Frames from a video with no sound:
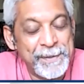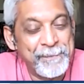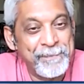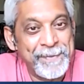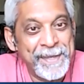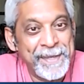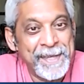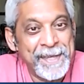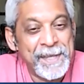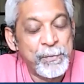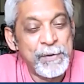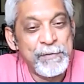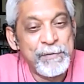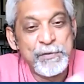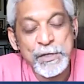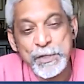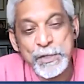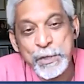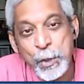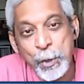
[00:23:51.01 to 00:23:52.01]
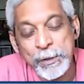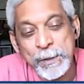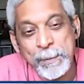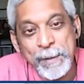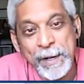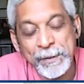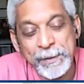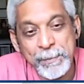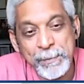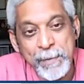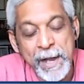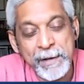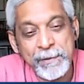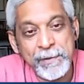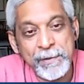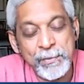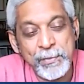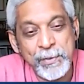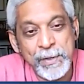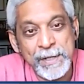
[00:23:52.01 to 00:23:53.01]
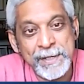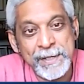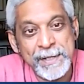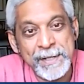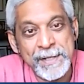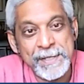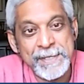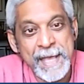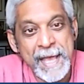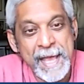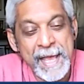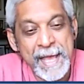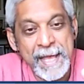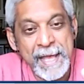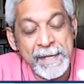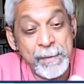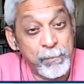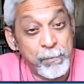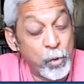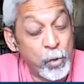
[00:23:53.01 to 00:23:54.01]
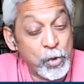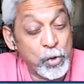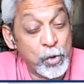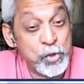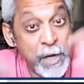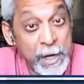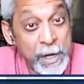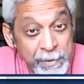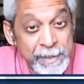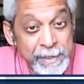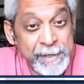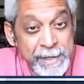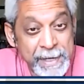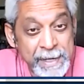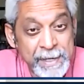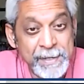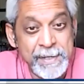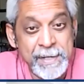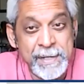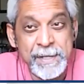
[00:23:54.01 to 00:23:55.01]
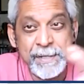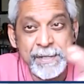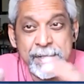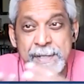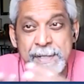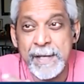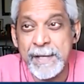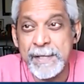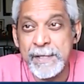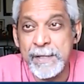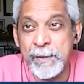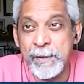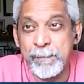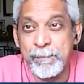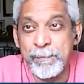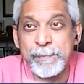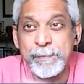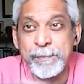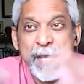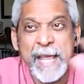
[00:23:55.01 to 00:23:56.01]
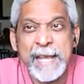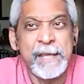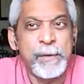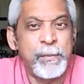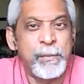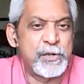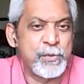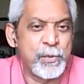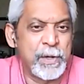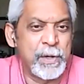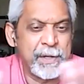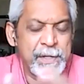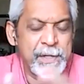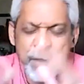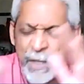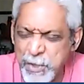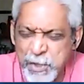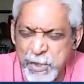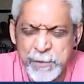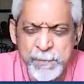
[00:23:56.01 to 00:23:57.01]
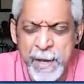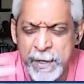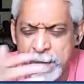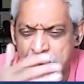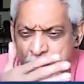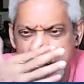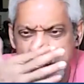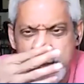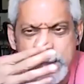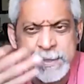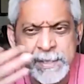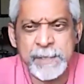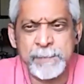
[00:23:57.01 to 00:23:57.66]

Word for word: Right. We've just talked about the migrant workers and more generally India's, uh, you know, daily wage workers, not just migrant workers.